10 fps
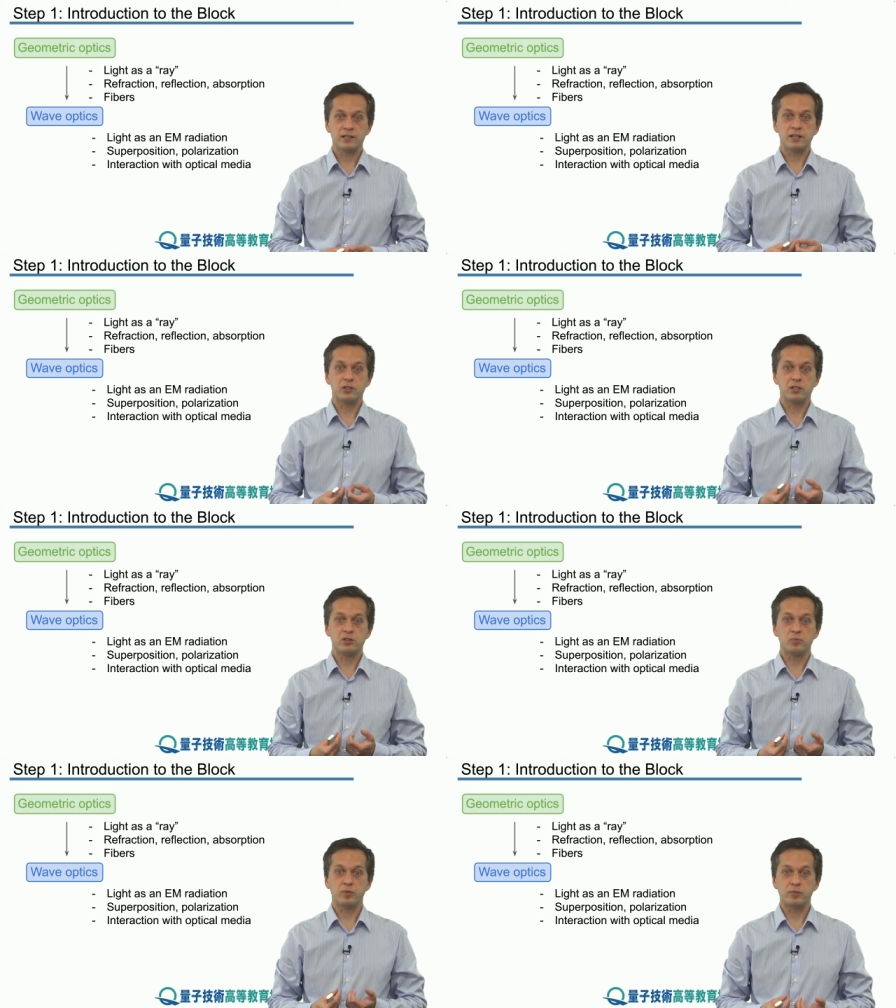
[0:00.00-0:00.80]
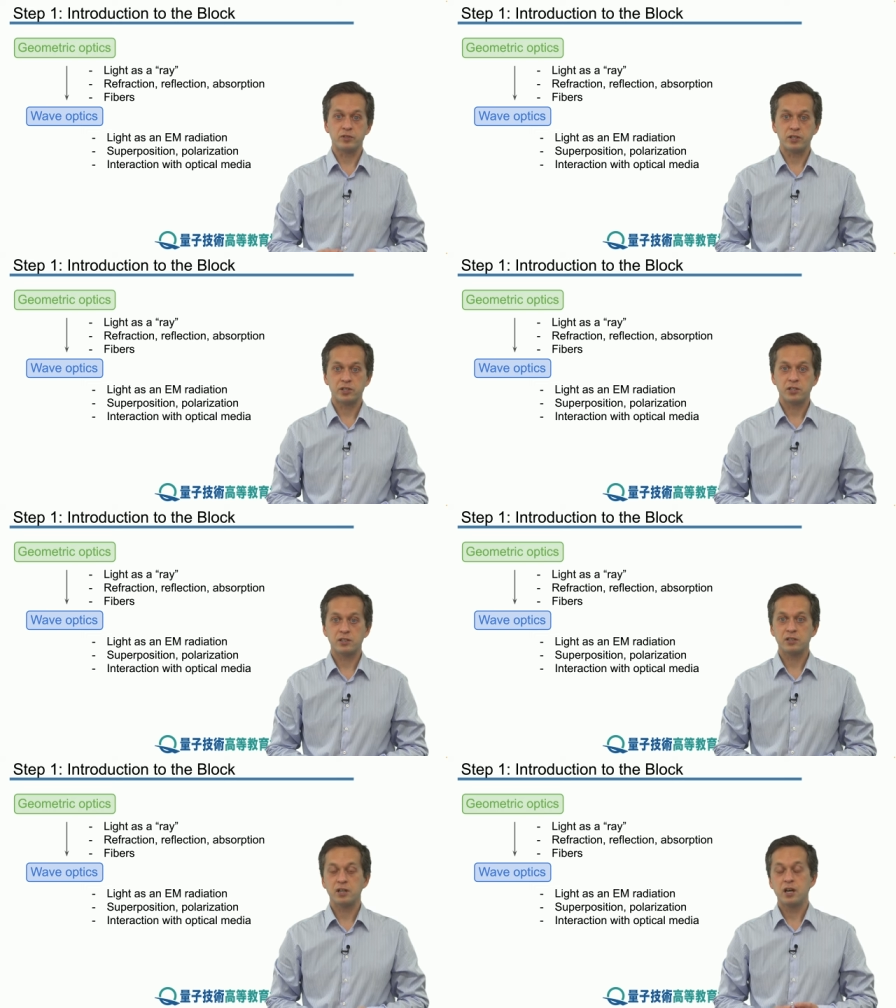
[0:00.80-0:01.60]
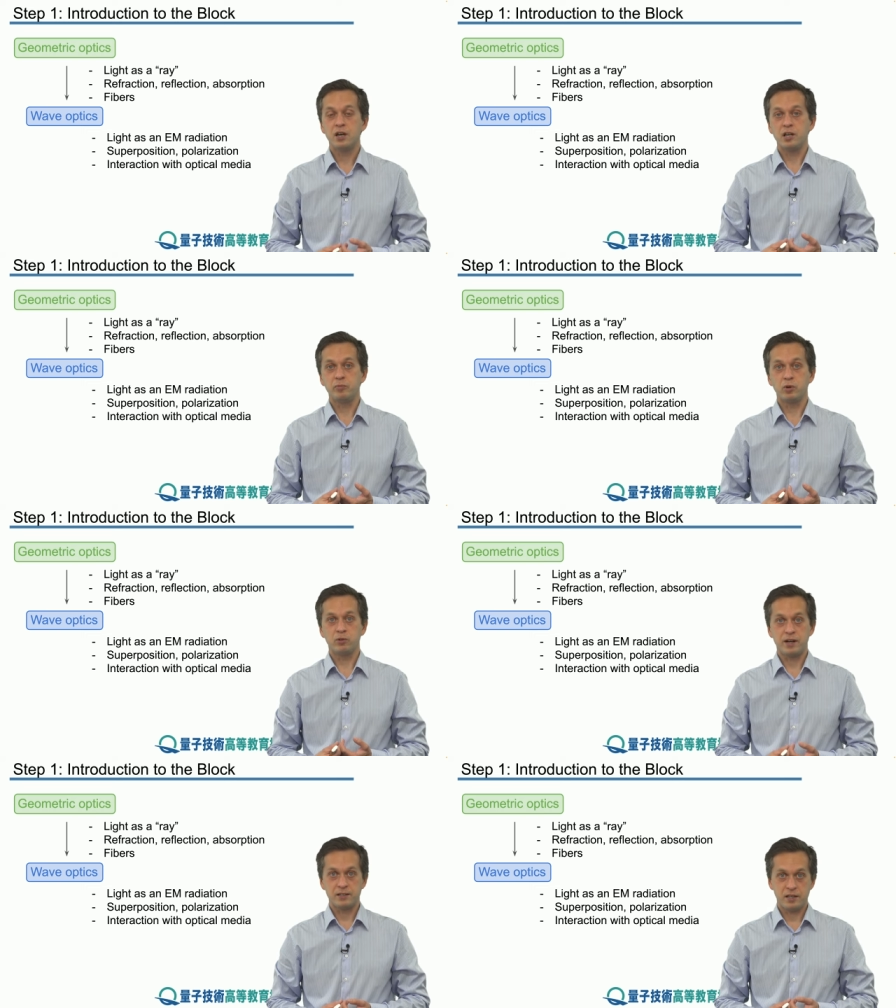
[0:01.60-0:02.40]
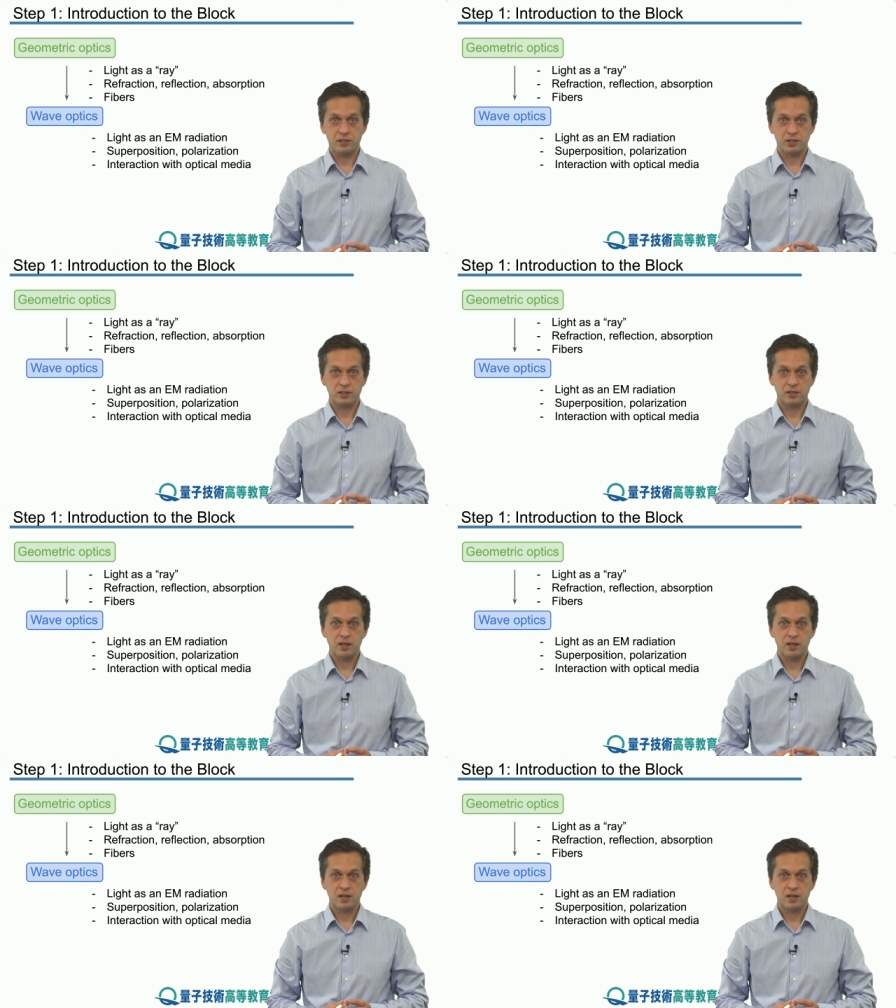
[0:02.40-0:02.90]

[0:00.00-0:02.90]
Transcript: such as superposition and polarization.